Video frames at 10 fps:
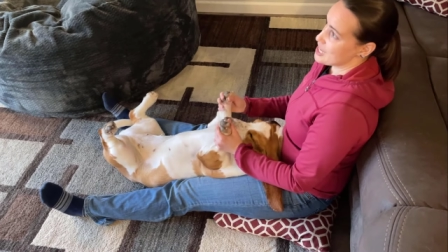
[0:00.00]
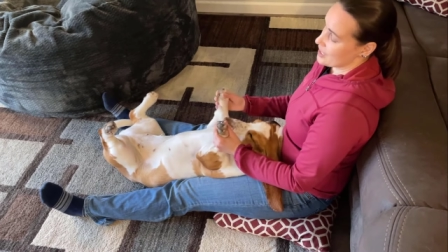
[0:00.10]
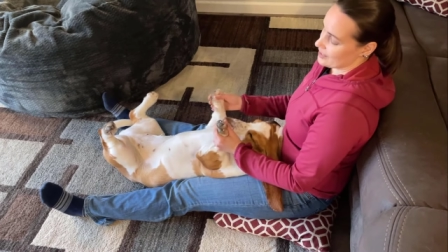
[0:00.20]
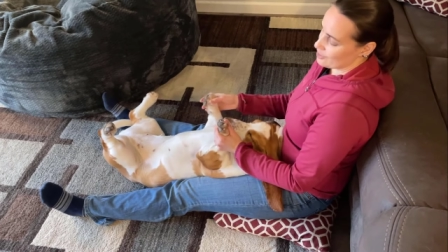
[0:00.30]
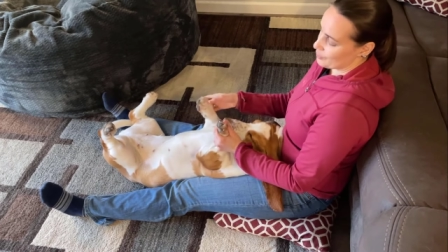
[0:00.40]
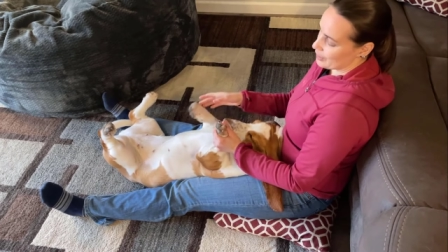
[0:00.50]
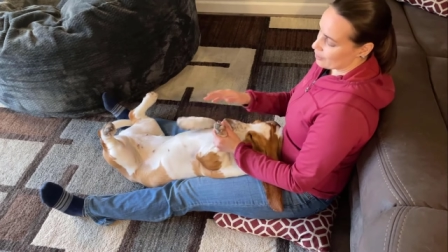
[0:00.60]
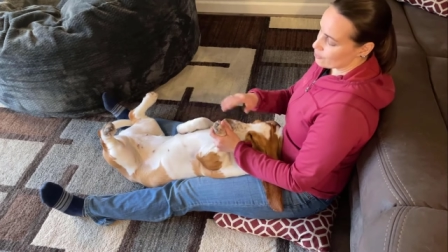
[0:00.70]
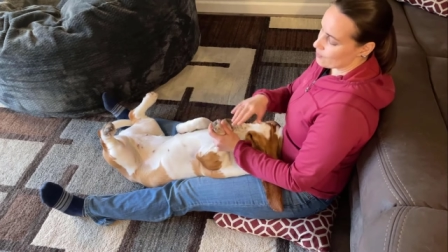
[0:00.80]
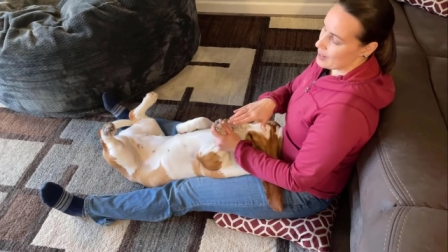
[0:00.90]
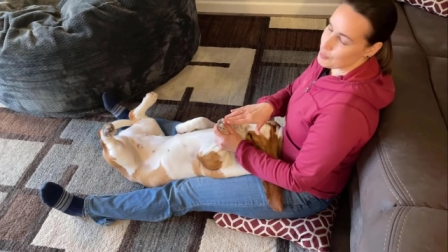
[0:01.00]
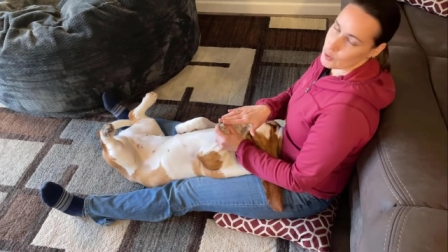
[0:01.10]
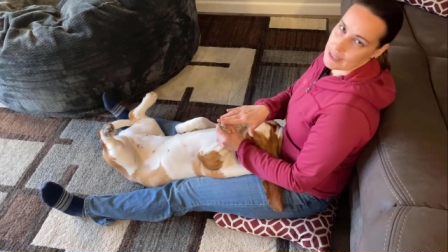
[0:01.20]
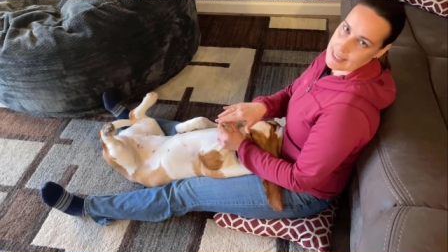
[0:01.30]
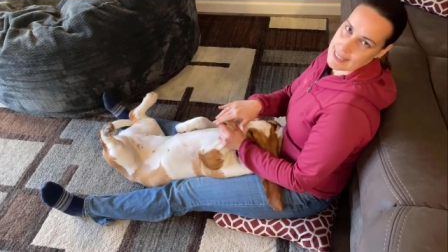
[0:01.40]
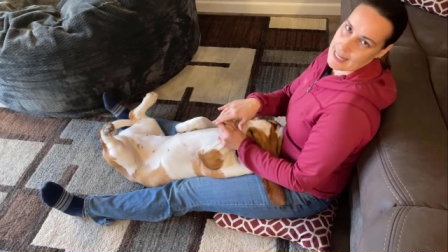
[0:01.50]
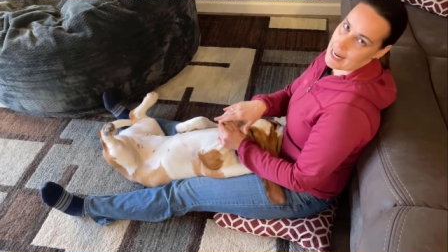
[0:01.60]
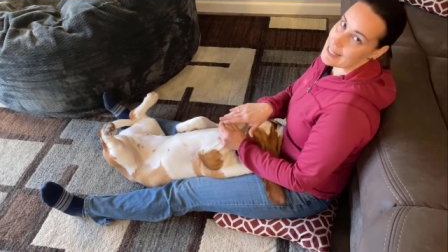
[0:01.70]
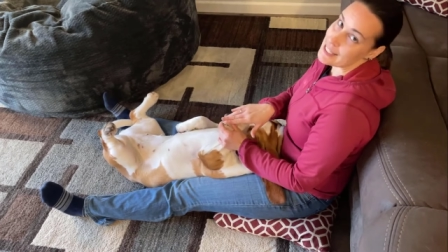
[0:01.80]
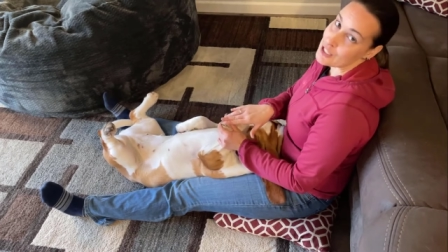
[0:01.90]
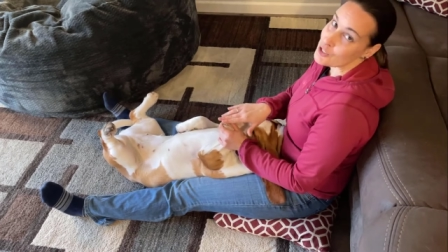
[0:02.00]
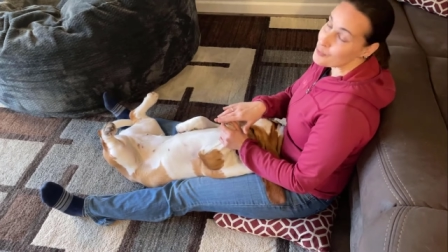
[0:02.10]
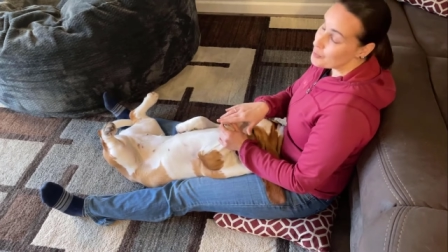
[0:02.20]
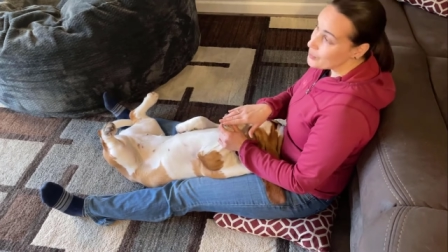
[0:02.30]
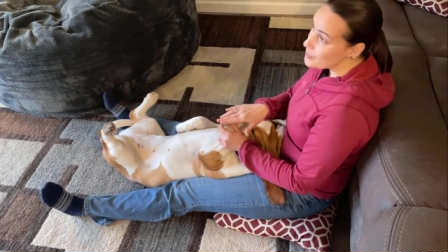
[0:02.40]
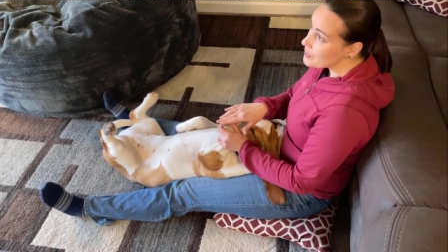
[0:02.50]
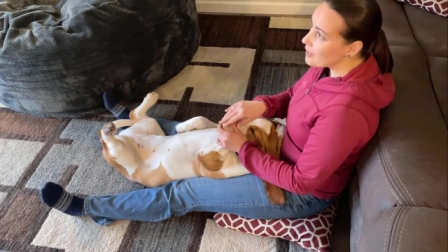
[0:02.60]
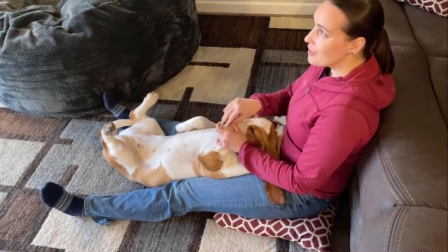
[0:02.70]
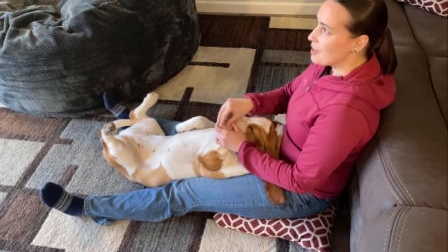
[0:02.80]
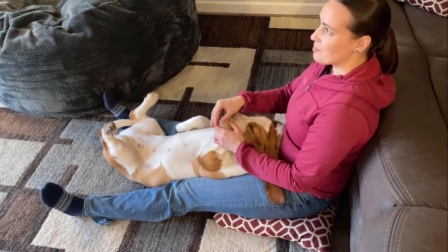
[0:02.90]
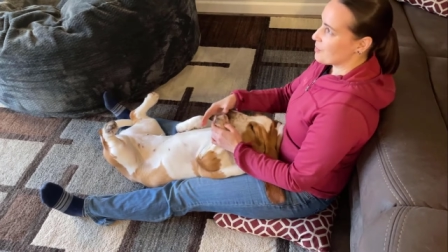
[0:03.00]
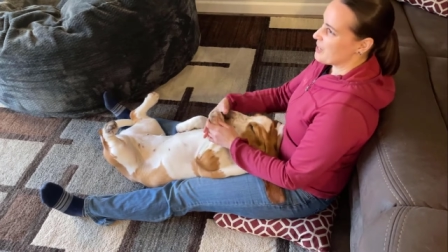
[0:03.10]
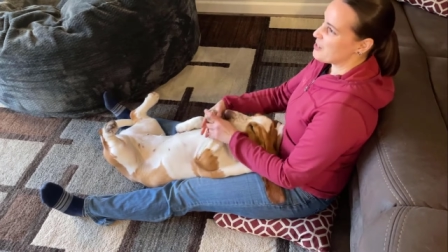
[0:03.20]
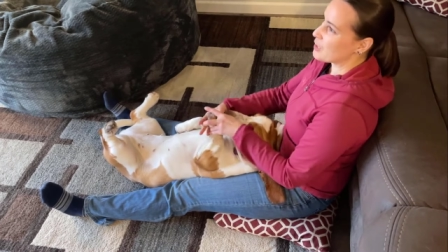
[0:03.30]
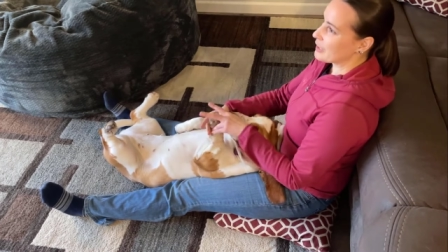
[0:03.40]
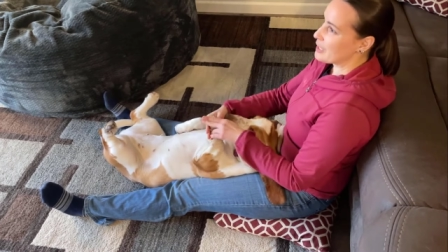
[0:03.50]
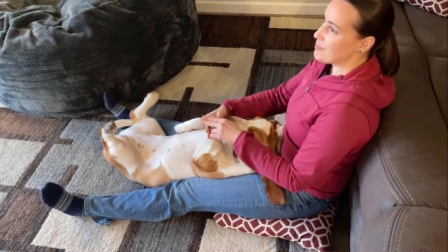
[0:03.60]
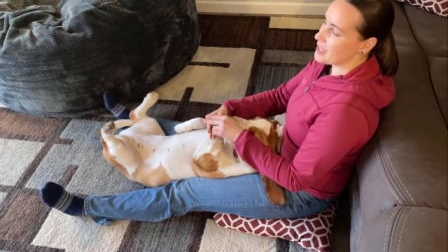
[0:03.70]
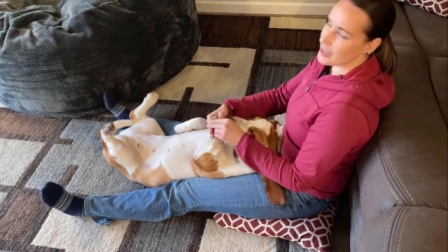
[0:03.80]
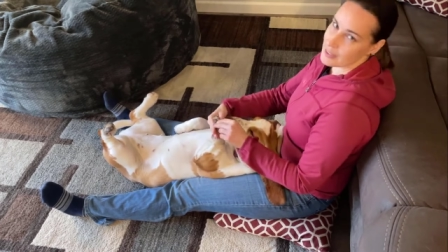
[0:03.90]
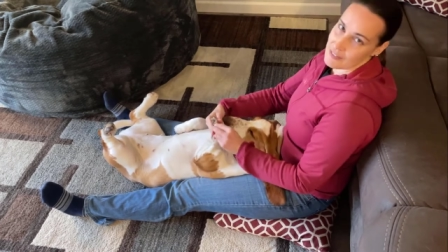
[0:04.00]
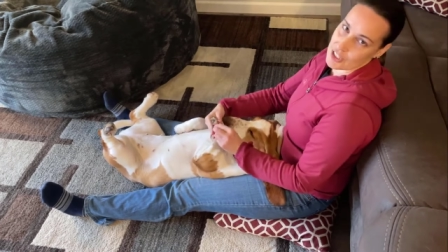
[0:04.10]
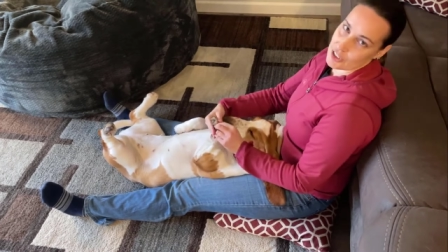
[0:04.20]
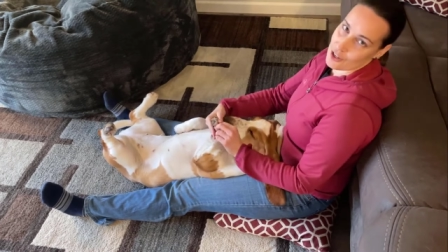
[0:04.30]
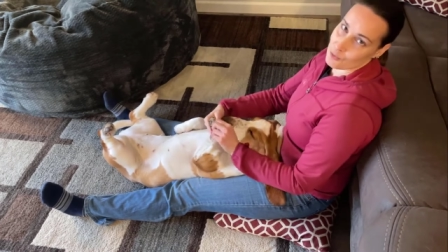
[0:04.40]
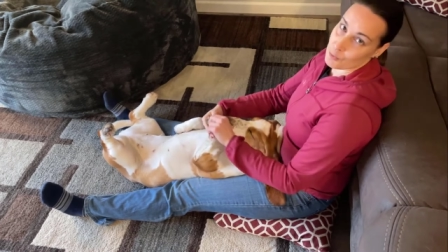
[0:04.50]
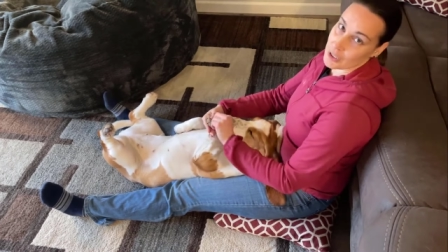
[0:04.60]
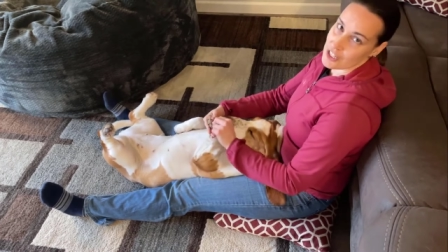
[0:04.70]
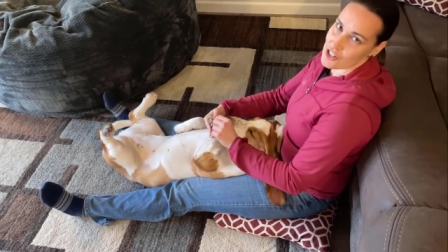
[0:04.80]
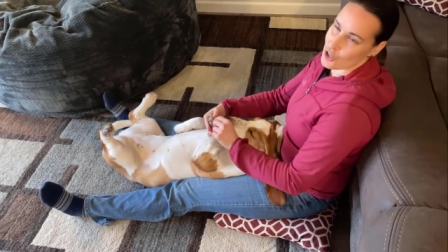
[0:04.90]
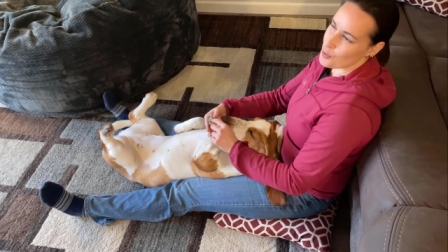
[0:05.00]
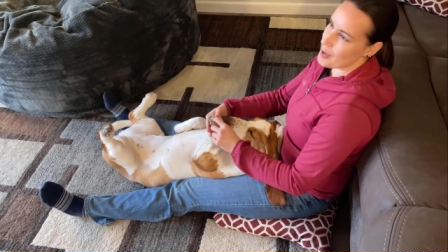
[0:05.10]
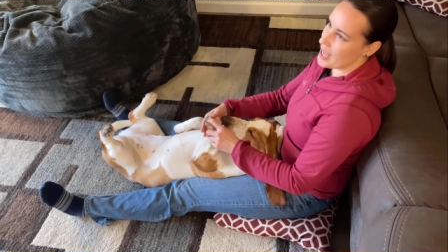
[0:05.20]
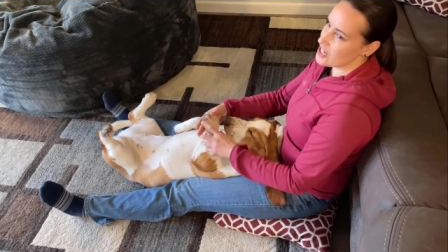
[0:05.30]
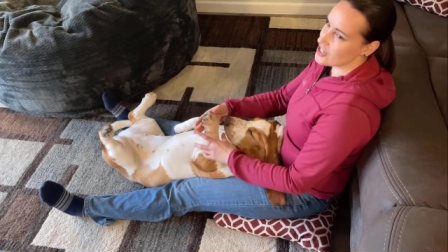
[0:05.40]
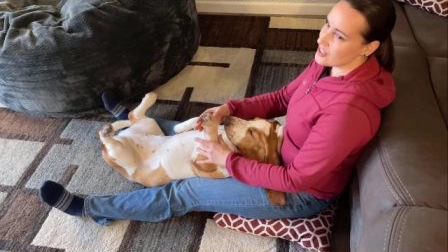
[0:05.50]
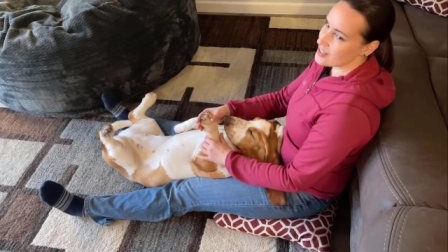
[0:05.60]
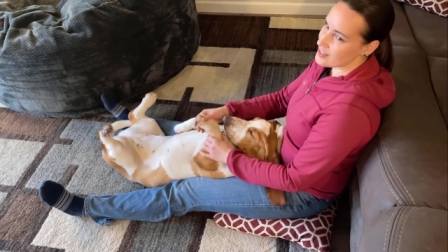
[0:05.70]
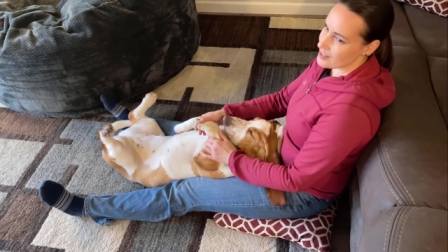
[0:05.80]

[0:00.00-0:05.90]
And so when they're dremeled, it's nice and smooth, but when you clip, it leaves a lot of really sharp edges.